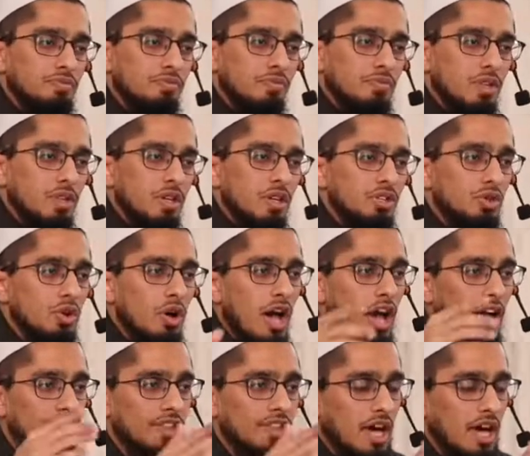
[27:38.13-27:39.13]
So I
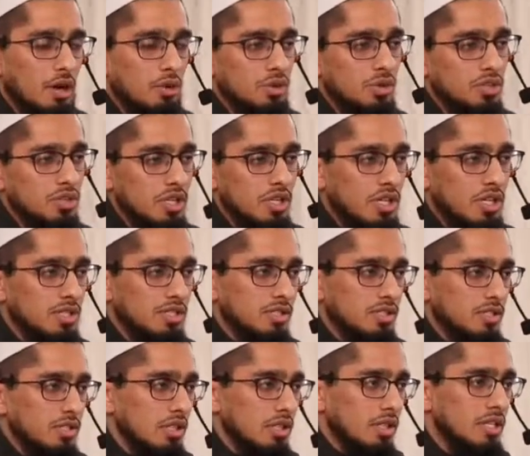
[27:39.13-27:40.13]
have the house, it's
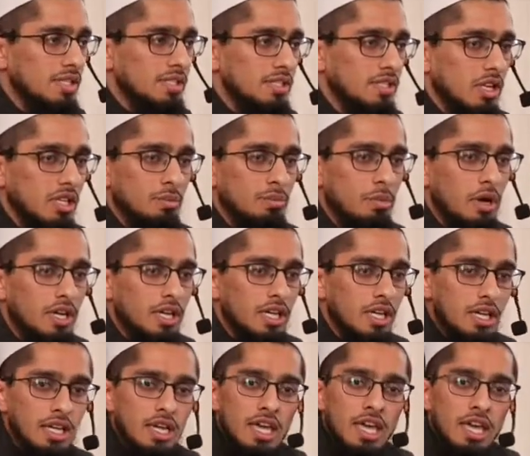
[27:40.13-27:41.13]
listed on the market.
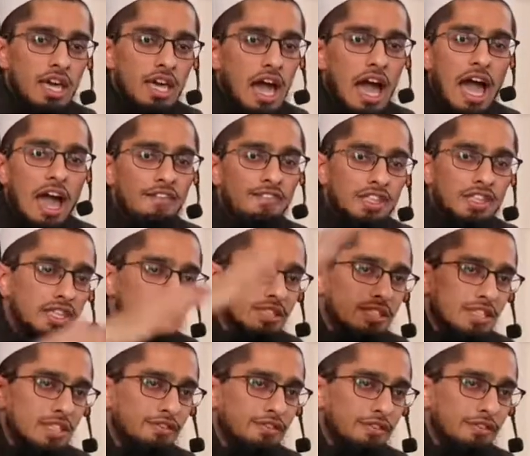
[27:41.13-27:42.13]
I have it
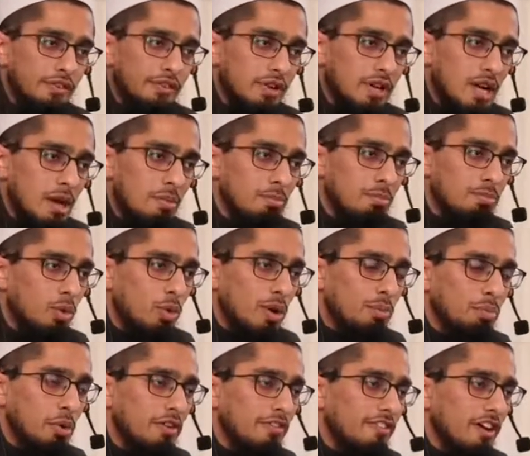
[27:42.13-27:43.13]
listed for
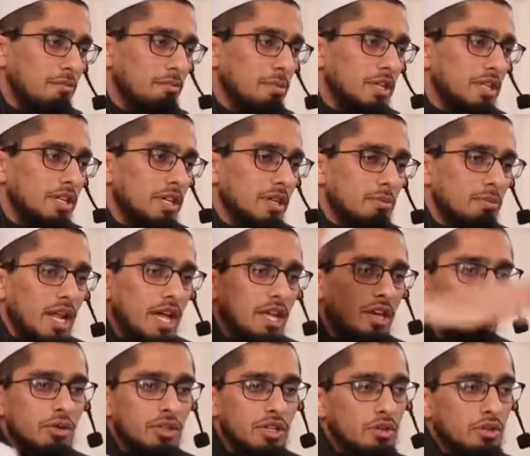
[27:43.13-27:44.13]
1.5 million, but I know
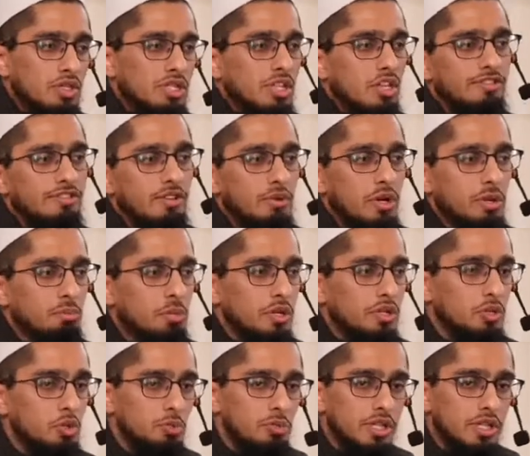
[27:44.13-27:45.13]
that it will sell for
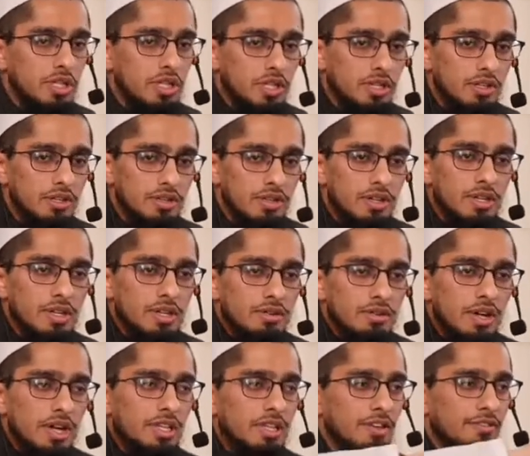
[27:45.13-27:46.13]
1.2 million.
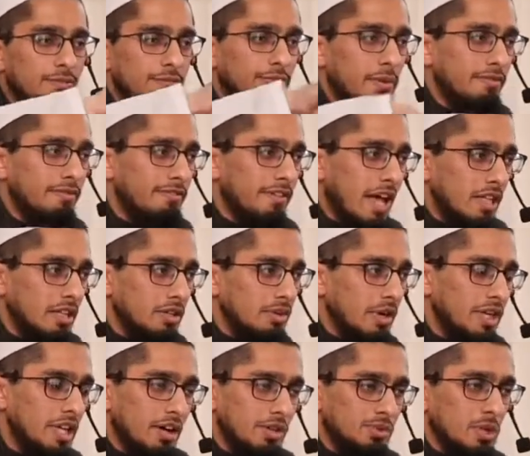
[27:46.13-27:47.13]
Right? The value right
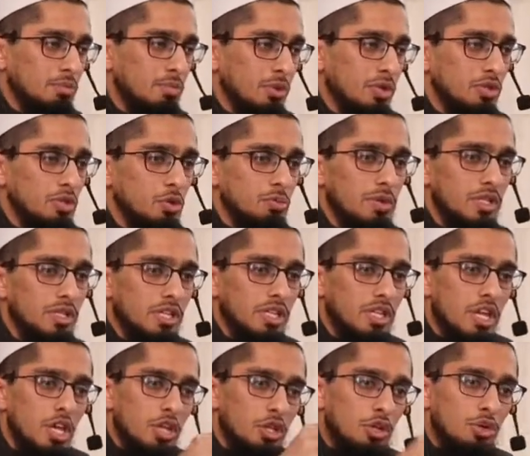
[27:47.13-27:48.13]
now is 1.2 million.
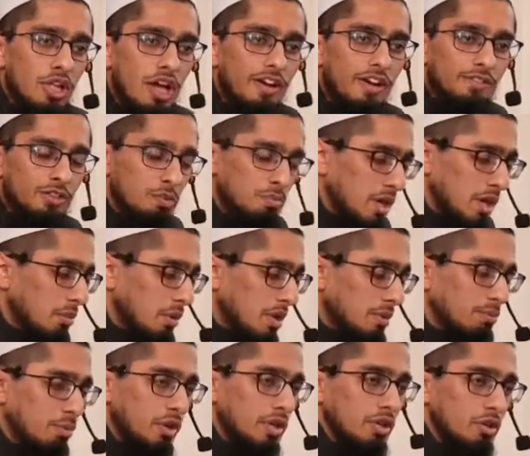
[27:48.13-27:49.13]
You have to pay
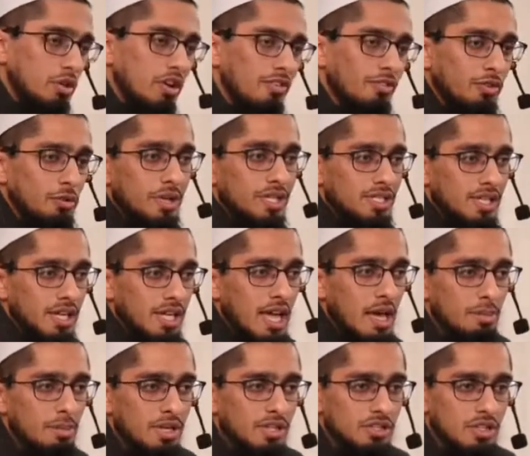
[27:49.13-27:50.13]
zakah
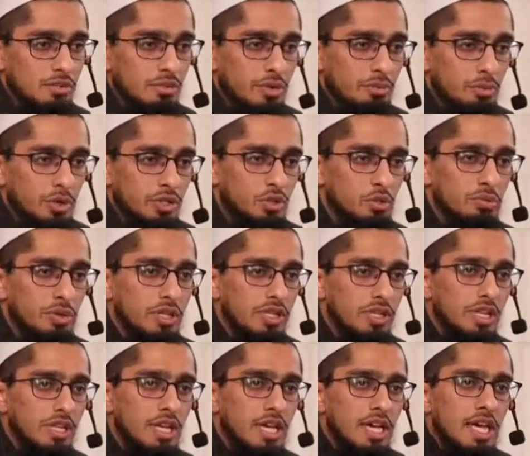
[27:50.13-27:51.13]
based on 1.2 million.
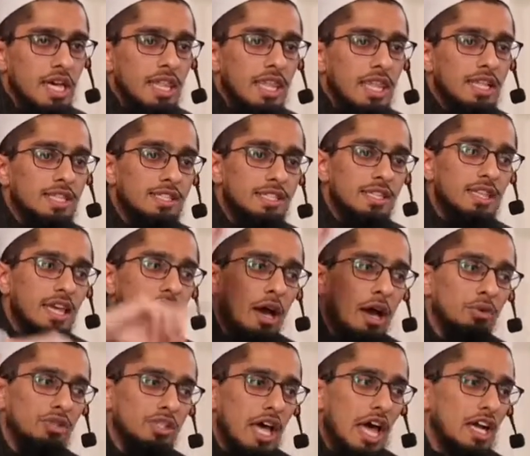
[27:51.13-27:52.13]
Let's say the house
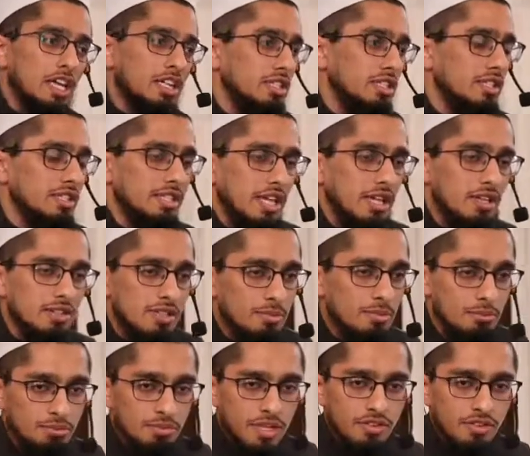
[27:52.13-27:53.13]
actually sells,
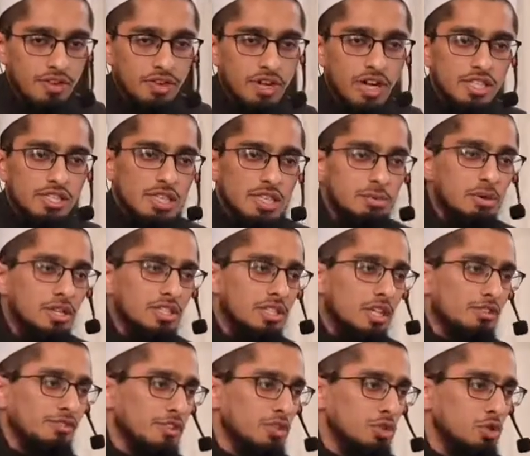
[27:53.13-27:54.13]
I'll give a crazy number, it sells
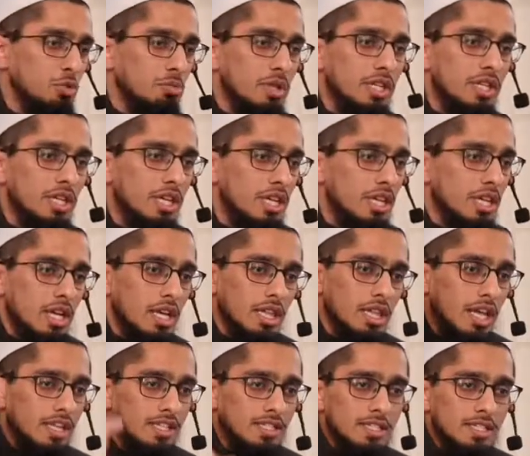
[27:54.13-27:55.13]
for 2 million
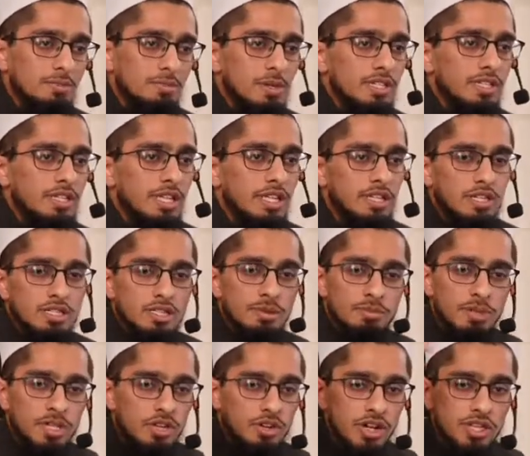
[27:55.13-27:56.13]
like 6 months later. Something
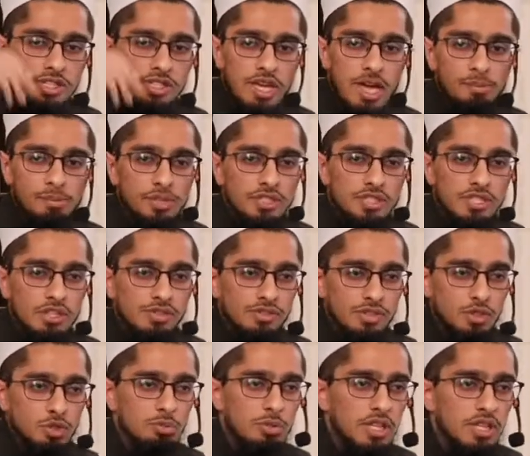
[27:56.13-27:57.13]
crazy happens, it sells for 2
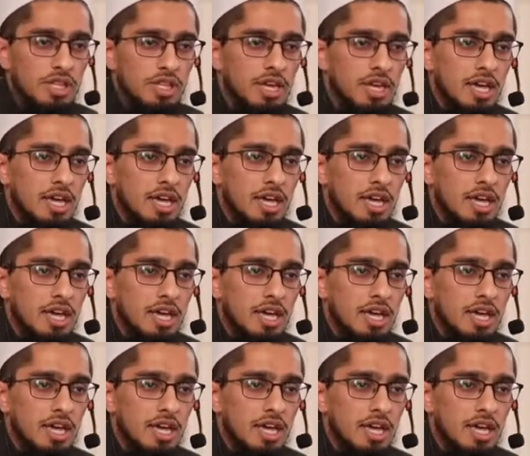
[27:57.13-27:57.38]
million.